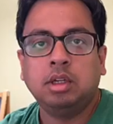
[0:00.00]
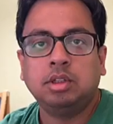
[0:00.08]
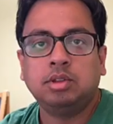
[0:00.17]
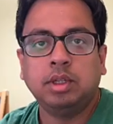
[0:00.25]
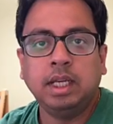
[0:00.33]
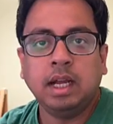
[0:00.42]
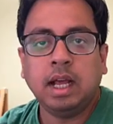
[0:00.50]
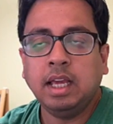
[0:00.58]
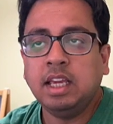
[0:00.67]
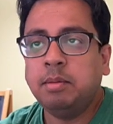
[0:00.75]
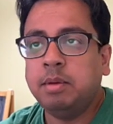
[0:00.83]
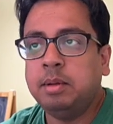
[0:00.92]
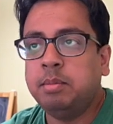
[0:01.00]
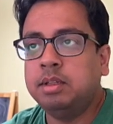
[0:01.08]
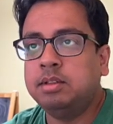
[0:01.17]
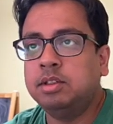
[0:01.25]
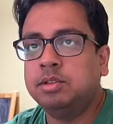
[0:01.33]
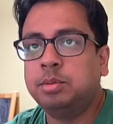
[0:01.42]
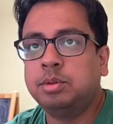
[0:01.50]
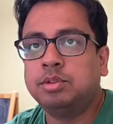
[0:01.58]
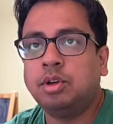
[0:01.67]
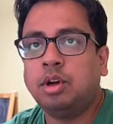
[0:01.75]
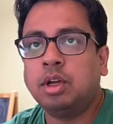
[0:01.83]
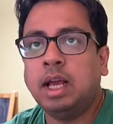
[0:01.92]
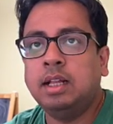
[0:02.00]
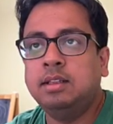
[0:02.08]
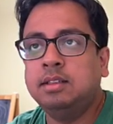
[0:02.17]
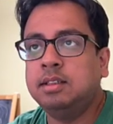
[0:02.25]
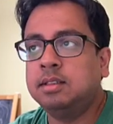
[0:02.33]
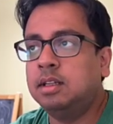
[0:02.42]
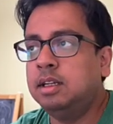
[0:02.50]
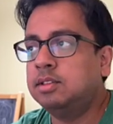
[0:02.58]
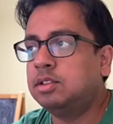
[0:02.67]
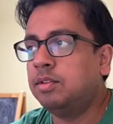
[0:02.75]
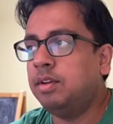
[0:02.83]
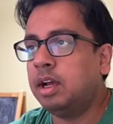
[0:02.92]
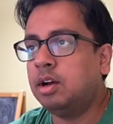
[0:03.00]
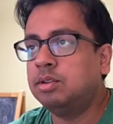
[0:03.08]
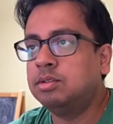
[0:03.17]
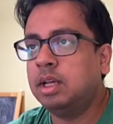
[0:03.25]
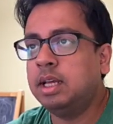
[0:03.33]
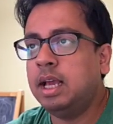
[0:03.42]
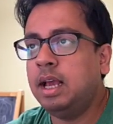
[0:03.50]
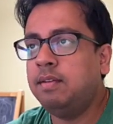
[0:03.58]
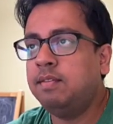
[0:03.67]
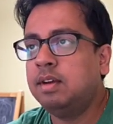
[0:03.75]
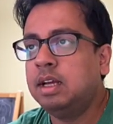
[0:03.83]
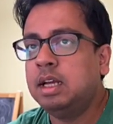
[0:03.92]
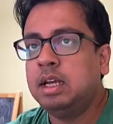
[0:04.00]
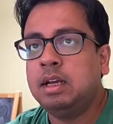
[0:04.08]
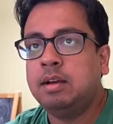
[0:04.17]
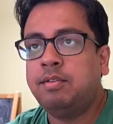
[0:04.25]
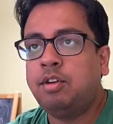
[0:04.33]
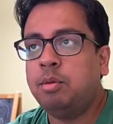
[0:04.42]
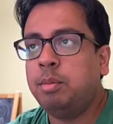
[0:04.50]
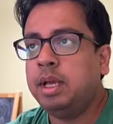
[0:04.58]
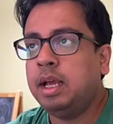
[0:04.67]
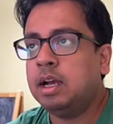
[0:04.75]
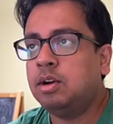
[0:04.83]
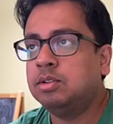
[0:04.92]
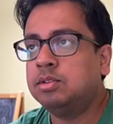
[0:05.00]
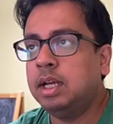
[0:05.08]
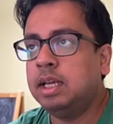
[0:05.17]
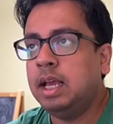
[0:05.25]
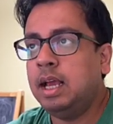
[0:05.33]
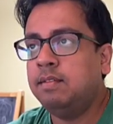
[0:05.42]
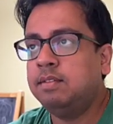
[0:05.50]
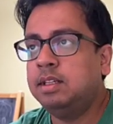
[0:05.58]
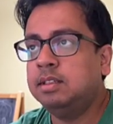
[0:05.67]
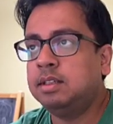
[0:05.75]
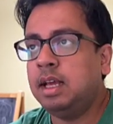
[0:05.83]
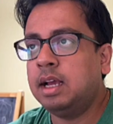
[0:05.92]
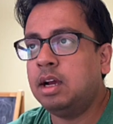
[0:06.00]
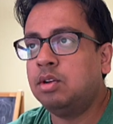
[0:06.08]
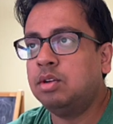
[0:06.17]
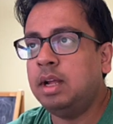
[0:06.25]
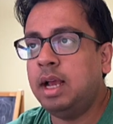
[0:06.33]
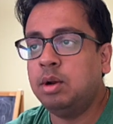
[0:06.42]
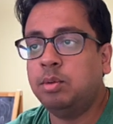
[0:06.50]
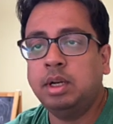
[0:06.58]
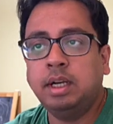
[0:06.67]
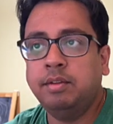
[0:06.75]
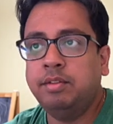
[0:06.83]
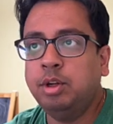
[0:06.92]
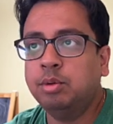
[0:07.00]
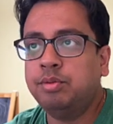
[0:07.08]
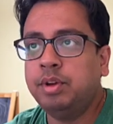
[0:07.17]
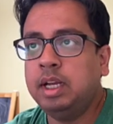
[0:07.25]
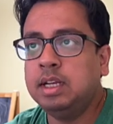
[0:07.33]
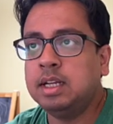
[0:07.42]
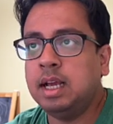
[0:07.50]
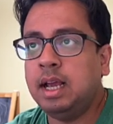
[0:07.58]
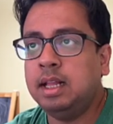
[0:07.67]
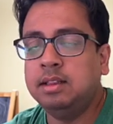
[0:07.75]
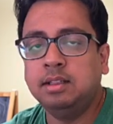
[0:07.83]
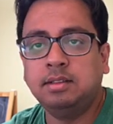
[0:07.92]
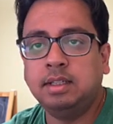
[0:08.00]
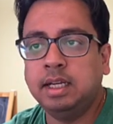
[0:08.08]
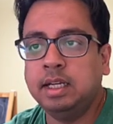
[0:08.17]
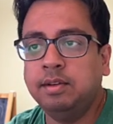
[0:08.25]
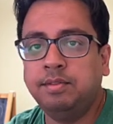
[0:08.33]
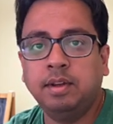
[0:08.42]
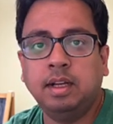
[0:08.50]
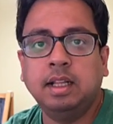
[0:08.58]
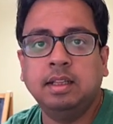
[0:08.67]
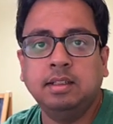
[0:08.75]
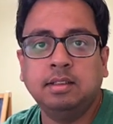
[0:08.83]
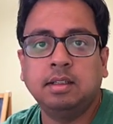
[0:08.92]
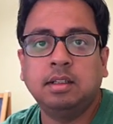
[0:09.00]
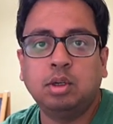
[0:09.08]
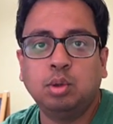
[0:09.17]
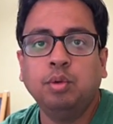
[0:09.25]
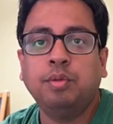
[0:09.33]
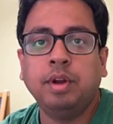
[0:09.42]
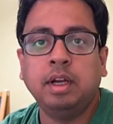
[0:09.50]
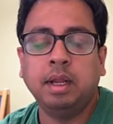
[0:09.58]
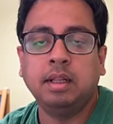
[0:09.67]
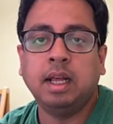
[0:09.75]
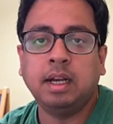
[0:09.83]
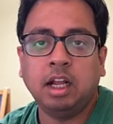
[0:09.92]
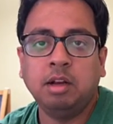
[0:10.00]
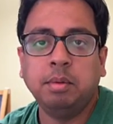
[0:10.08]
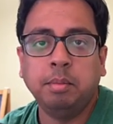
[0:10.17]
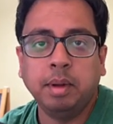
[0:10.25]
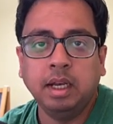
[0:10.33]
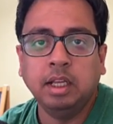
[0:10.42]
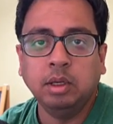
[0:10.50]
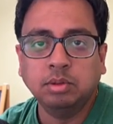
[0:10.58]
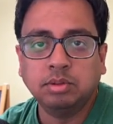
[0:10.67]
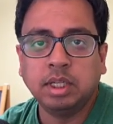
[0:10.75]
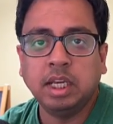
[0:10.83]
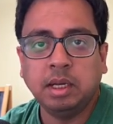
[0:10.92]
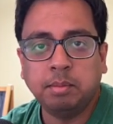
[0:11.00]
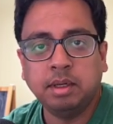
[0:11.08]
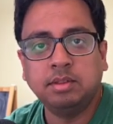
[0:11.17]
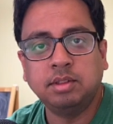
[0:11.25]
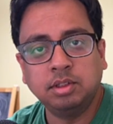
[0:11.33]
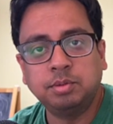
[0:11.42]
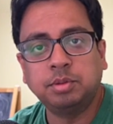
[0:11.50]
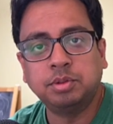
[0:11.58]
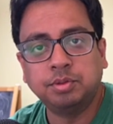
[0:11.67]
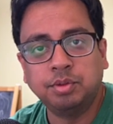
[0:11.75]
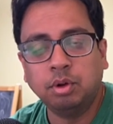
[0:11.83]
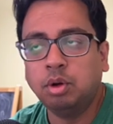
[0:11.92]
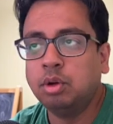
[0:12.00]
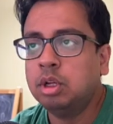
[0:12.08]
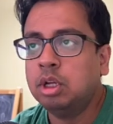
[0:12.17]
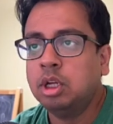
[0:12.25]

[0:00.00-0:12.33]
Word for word: So here I am in my Salesforce org and these are the list of accounts I have. For my accounts, I have this account annual revenue field and this rating field. And these are the two fields that I'll be mainly using in my Salesforce flow